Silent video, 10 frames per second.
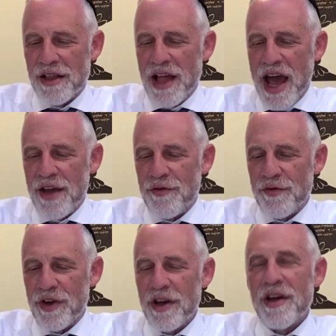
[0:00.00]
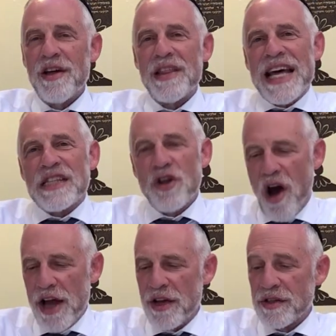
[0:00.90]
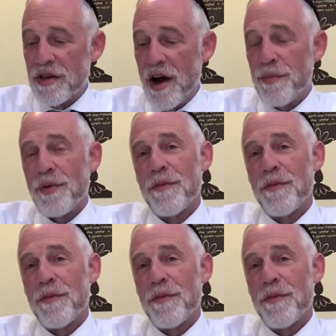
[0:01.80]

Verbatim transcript: life that tie us up.